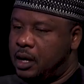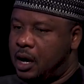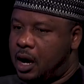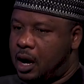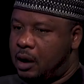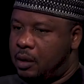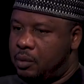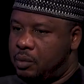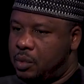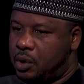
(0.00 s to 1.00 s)

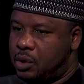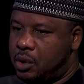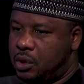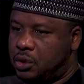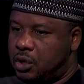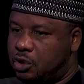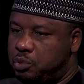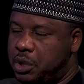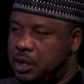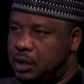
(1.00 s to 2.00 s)
and not just
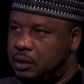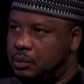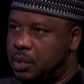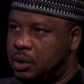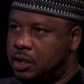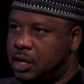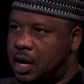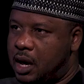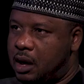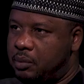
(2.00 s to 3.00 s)
me, but
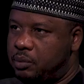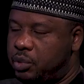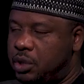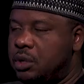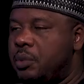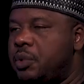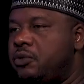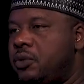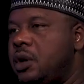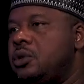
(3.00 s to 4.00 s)
uh, I'm putting up a
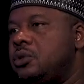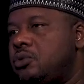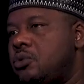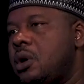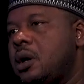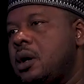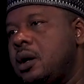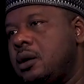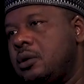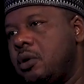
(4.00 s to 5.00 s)
very strong
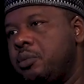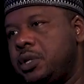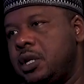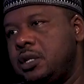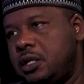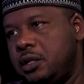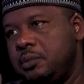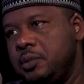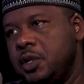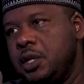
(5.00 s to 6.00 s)
and competent
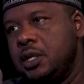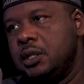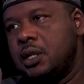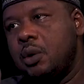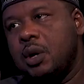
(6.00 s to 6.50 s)
team that will